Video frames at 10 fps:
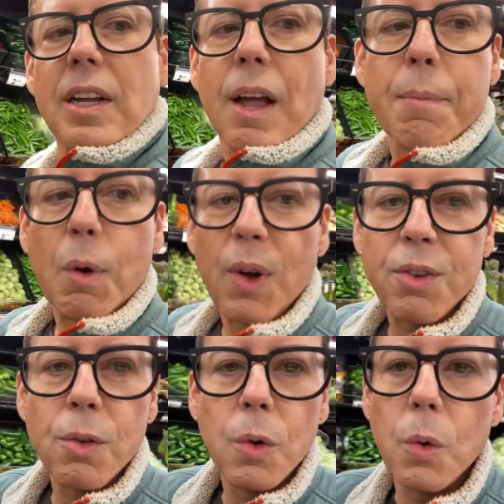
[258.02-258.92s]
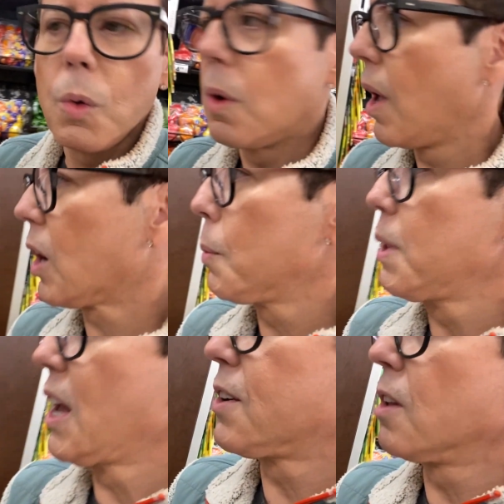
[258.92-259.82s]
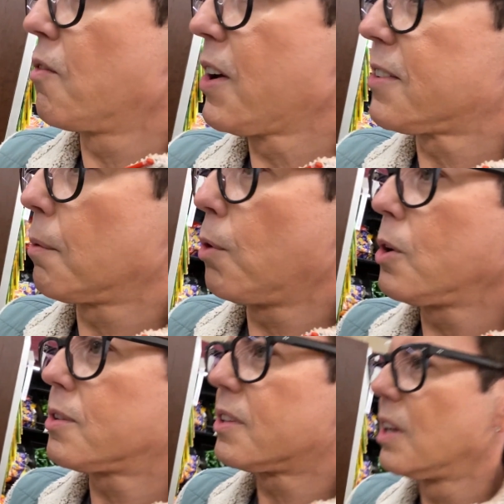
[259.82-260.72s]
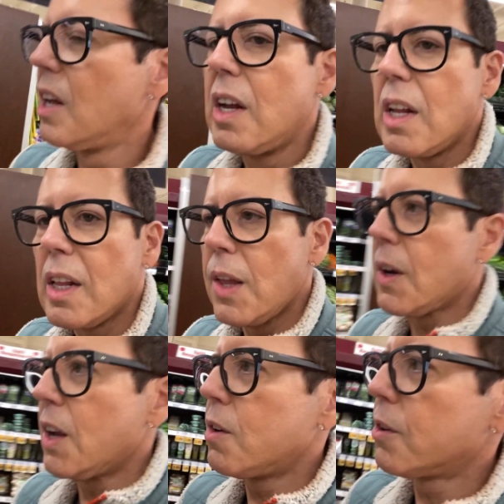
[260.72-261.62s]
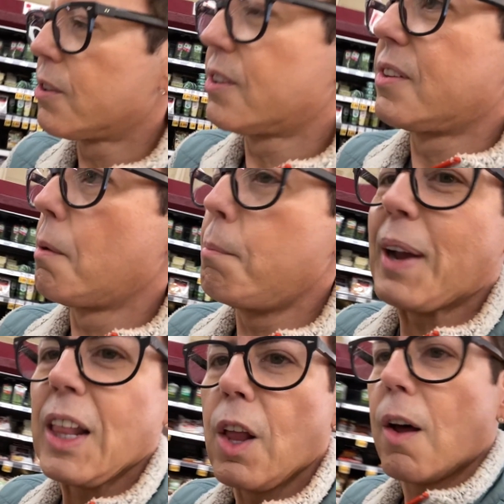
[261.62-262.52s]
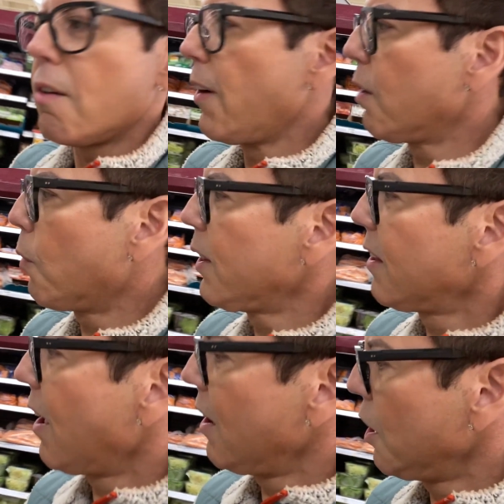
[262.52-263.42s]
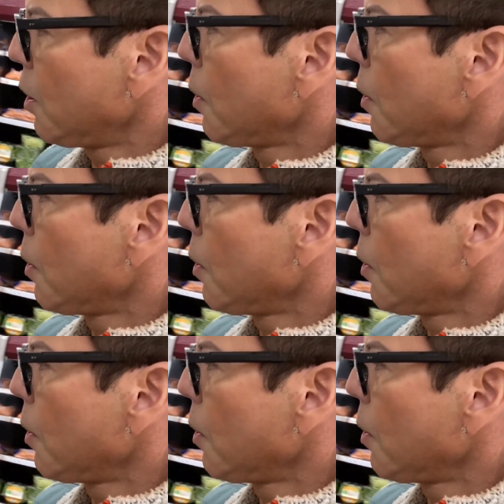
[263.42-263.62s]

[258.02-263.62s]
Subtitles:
I mean, once you do a combination of vegetables, then you can just make a lot of it one day.